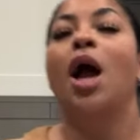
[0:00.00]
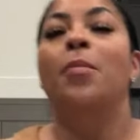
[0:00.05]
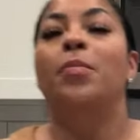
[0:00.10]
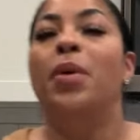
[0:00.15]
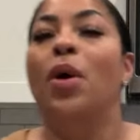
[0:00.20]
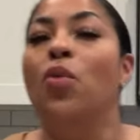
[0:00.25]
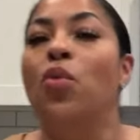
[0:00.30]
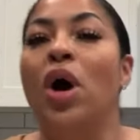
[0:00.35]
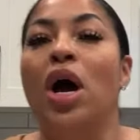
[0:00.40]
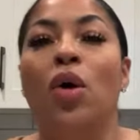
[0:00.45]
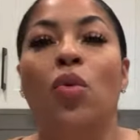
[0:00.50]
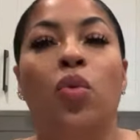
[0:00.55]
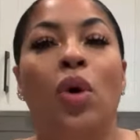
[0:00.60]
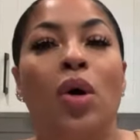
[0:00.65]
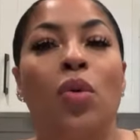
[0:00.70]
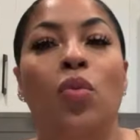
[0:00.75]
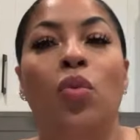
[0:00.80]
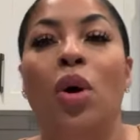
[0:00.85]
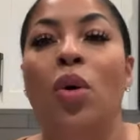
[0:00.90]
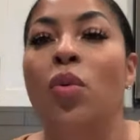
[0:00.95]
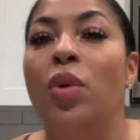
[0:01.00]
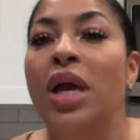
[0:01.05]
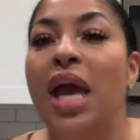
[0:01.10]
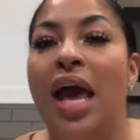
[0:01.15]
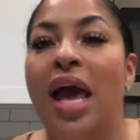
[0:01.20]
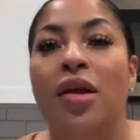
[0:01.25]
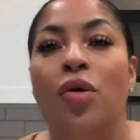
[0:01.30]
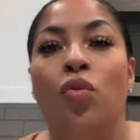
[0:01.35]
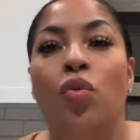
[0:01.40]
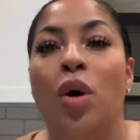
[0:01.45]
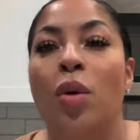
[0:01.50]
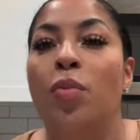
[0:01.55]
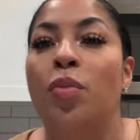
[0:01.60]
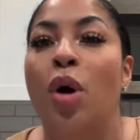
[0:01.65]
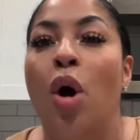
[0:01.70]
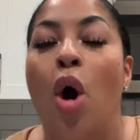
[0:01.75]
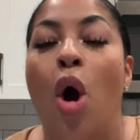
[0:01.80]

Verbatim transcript: But what what what we got what what,